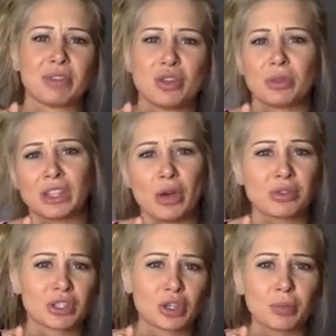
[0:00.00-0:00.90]
You with
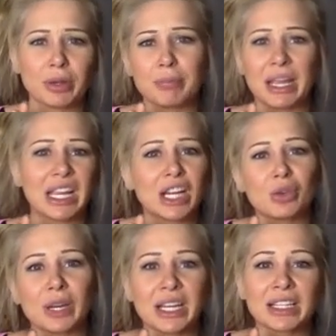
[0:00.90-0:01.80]
those stupid big
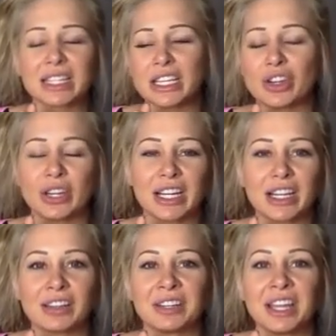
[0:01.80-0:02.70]
earrings in your
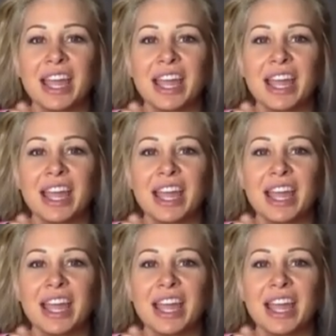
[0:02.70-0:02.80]
ear.